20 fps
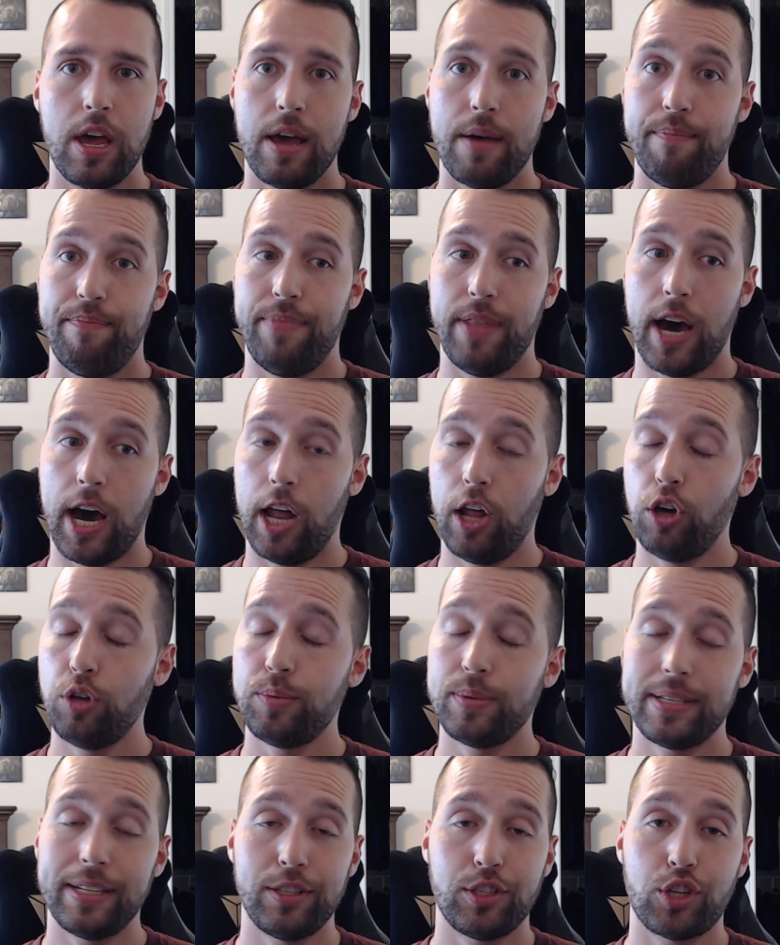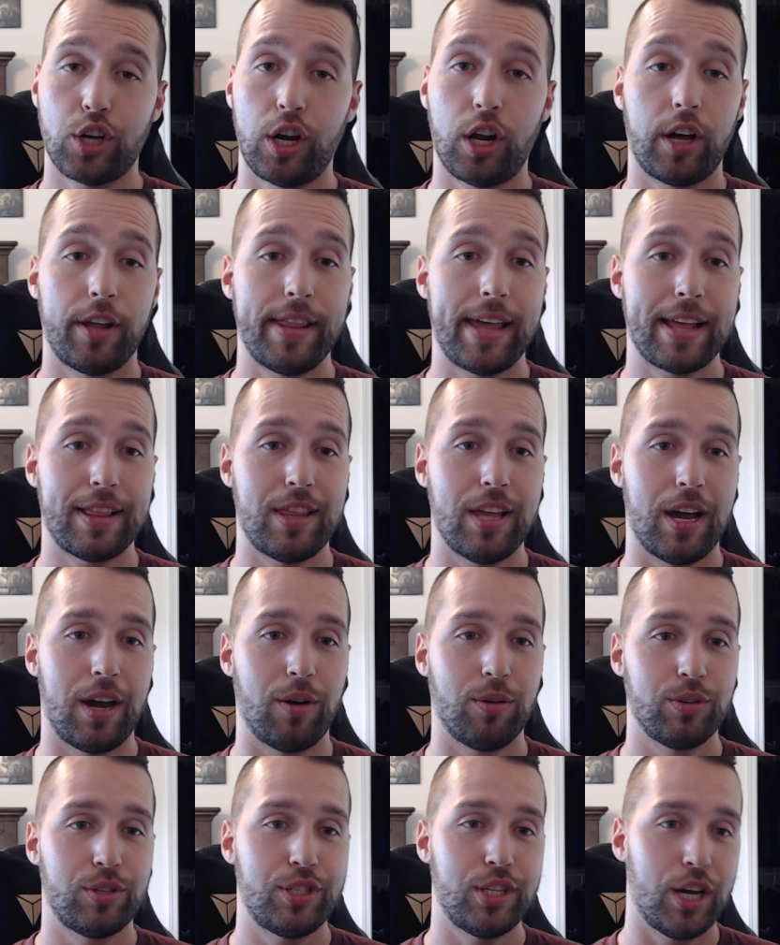Not 100% certain on that though,
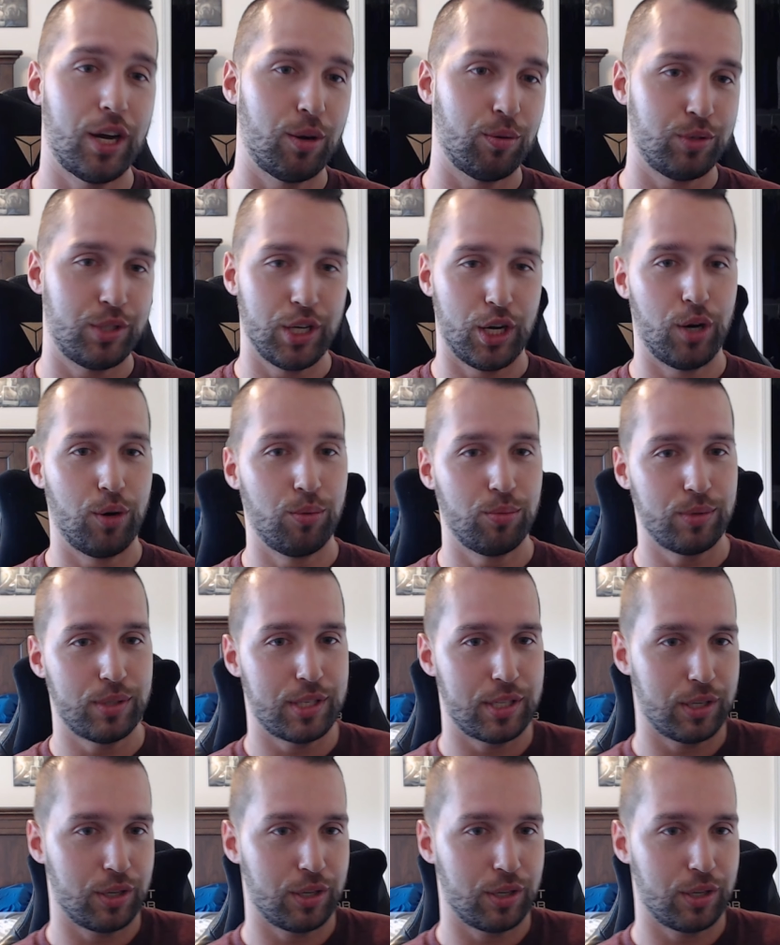so don't